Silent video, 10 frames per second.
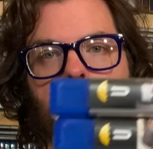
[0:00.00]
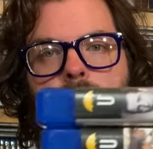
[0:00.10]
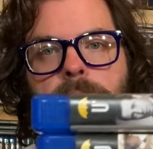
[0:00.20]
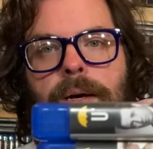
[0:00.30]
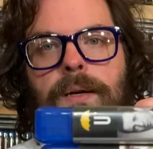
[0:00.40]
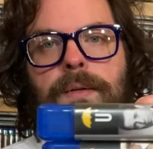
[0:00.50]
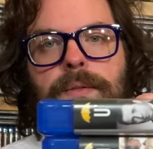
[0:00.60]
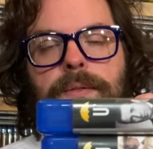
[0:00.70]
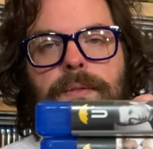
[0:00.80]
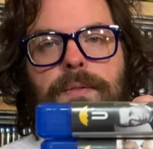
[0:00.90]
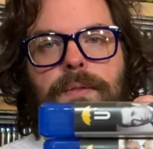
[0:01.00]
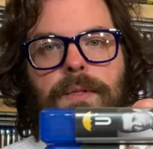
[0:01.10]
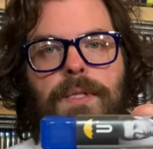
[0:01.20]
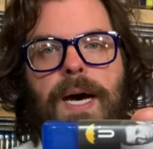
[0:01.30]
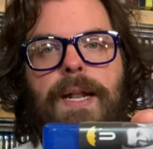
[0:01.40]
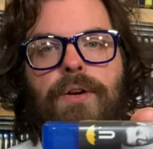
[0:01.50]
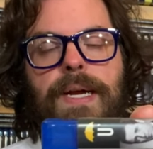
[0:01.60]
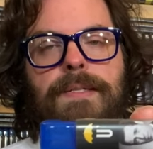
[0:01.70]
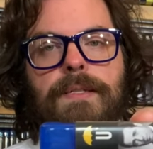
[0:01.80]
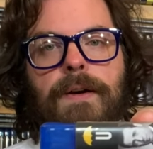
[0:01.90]
A uh, lot of
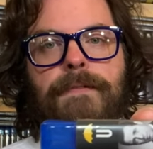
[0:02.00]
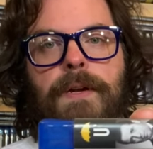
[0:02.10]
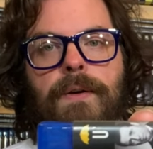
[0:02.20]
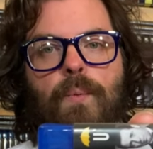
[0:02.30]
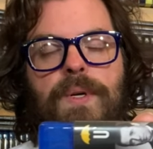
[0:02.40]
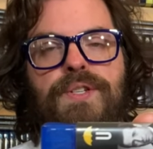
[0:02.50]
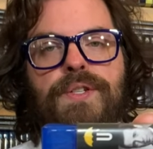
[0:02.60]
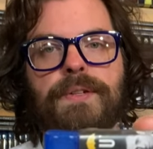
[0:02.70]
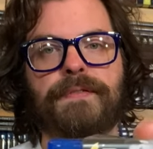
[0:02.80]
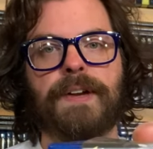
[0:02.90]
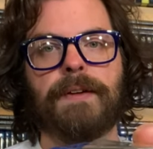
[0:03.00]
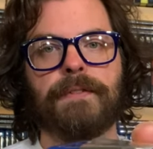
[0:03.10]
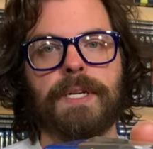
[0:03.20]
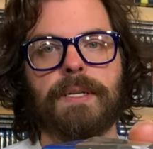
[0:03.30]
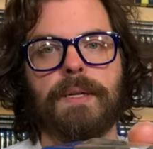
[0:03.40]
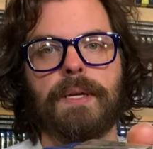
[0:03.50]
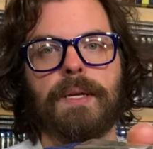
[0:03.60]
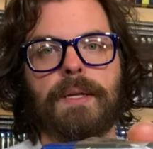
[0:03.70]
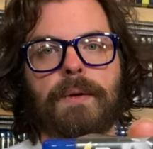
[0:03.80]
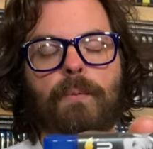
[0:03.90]
great stuff here. Which is your favorite?
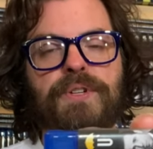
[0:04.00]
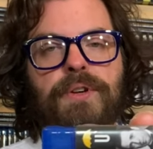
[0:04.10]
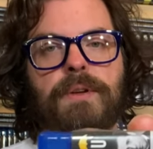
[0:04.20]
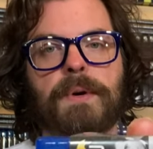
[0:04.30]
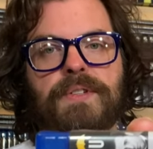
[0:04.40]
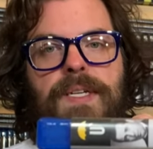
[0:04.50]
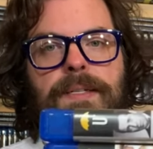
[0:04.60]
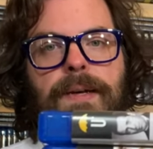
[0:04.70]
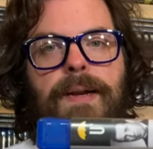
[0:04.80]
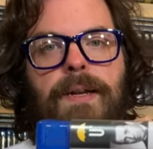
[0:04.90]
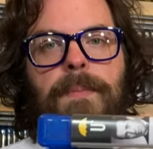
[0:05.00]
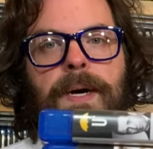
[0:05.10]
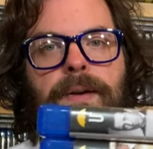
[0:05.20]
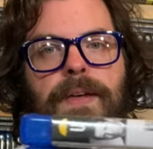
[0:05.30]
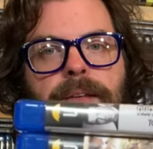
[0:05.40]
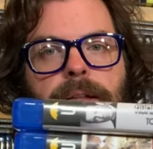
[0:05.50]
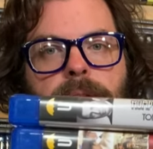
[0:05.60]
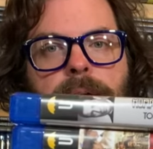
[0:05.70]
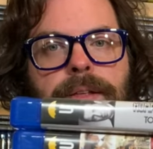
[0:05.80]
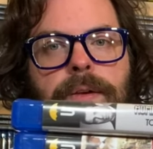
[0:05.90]
Which are you most excited about? I think a
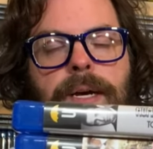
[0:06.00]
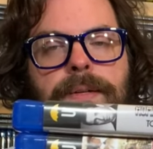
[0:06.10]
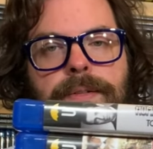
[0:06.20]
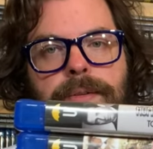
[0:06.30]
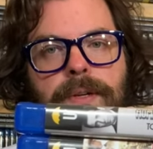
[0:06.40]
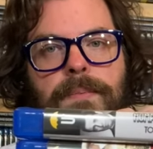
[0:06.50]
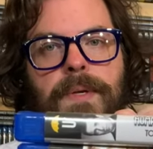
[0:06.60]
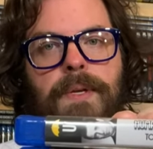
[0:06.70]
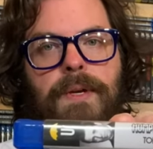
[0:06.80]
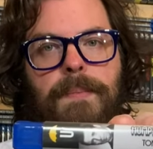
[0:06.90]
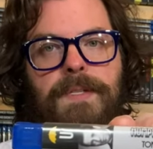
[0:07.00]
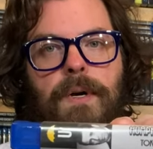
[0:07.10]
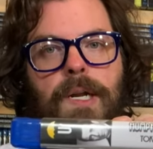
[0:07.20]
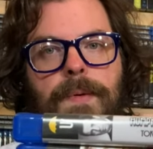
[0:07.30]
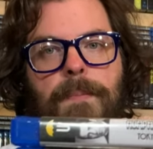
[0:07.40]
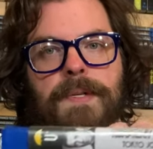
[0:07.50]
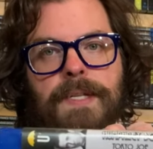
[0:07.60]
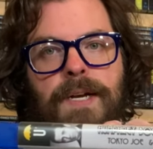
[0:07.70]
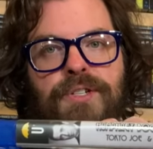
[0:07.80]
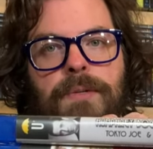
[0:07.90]
lot of you guys are going to be you're going to be talking about
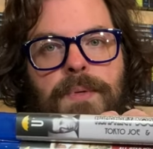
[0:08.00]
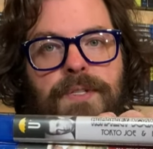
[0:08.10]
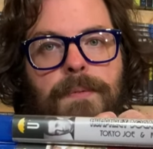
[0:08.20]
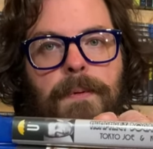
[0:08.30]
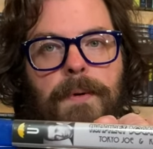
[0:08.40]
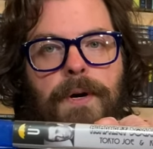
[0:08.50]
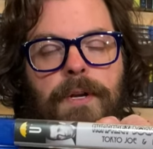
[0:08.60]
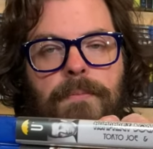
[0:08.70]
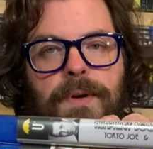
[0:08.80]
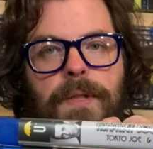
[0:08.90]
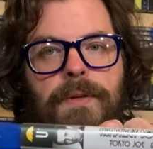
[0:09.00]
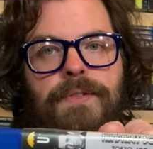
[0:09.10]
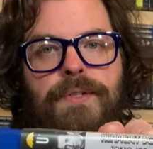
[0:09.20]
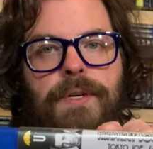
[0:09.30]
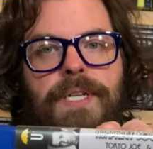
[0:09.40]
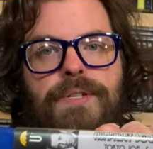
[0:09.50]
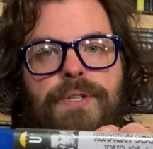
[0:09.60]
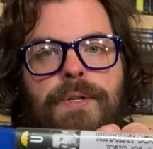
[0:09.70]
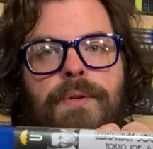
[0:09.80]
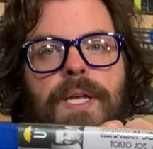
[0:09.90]
Possession, but Super Mario Brothers, Turkey
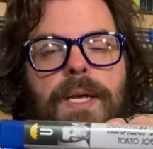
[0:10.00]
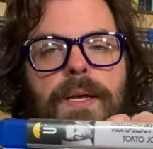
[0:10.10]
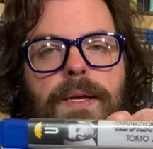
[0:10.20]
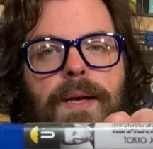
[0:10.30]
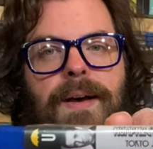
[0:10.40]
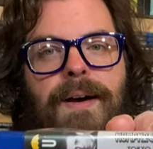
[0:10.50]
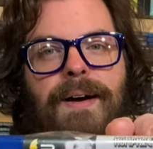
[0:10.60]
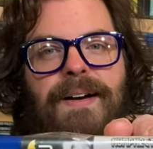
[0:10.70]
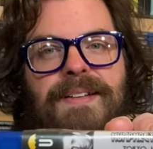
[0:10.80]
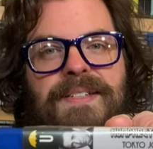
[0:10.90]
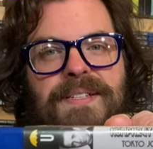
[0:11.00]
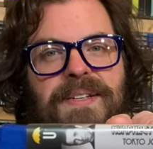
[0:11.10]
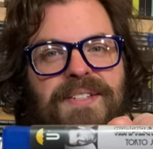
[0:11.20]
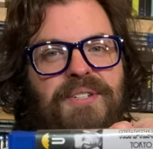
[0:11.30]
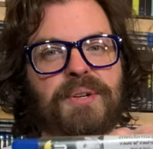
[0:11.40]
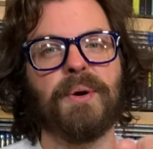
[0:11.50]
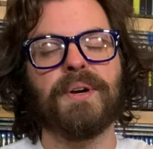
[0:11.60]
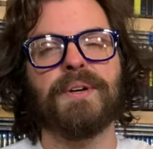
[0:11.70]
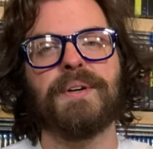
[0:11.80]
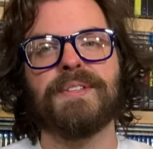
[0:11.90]
Shoot, uh,
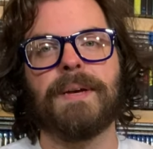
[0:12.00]
Showgirls, I